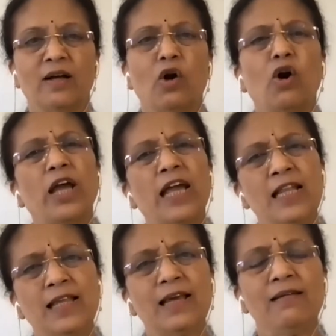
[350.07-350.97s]
or
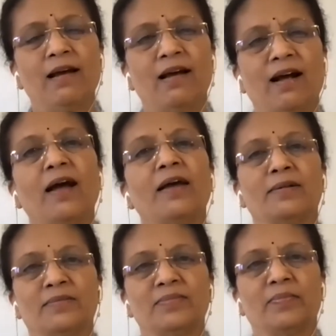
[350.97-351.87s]
anything
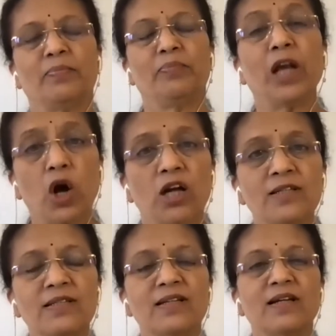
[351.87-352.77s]
higher?
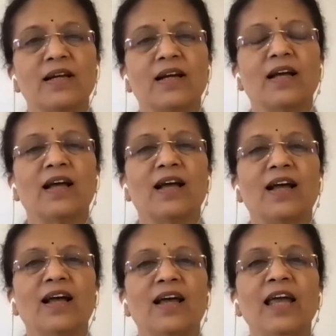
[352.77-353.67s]
Because
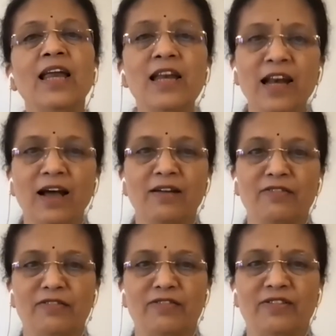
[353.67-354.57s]
in
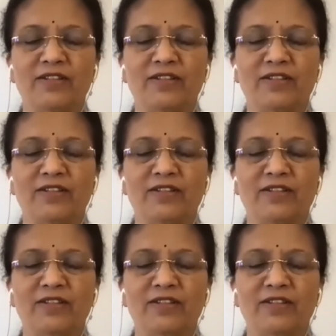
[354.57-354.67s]
life,